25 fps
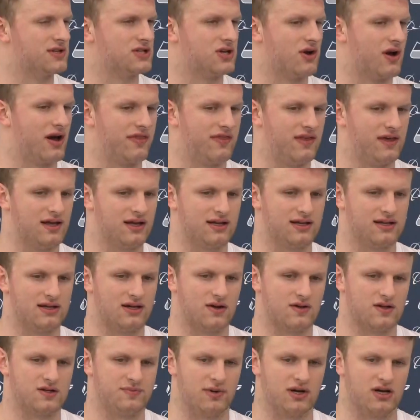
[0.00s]
So I think, you
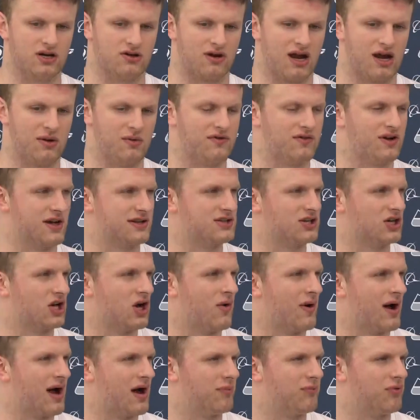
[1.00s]
know, it's been great. We've got to
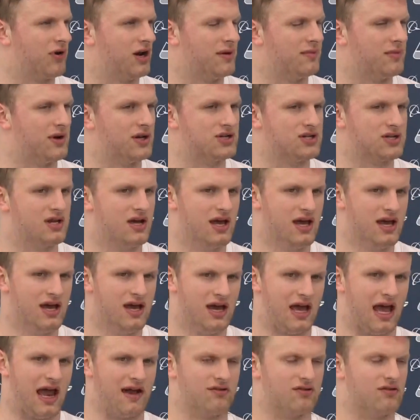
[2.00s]
go out pretty much
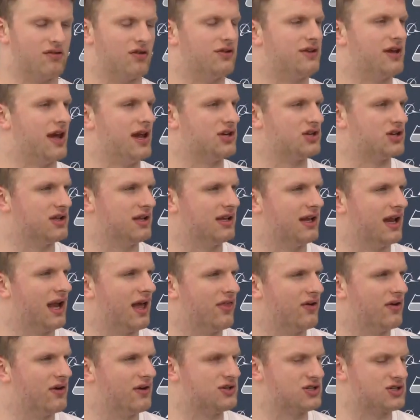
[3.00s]
every rotation
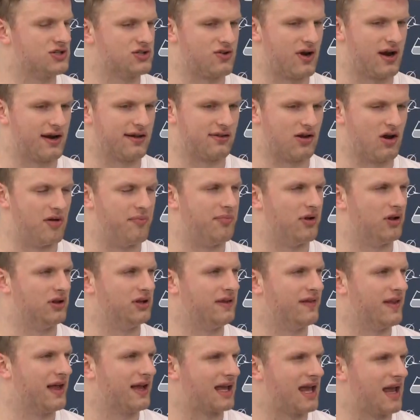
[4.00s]
together and just try to start
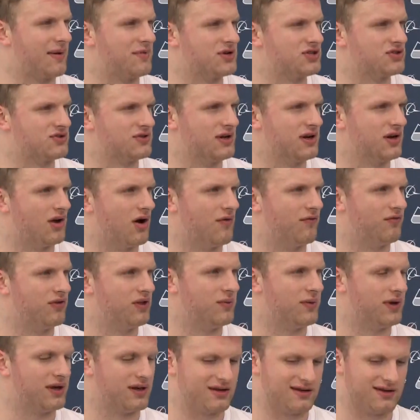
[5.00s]
building that chemistry, and
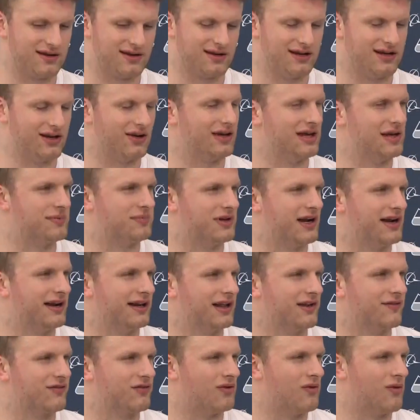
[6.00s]
hopefully we can, you know, keep playing
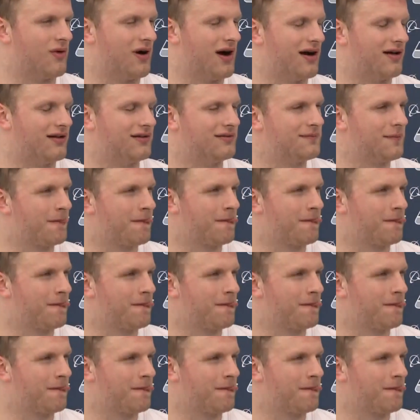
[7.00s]
together for a while.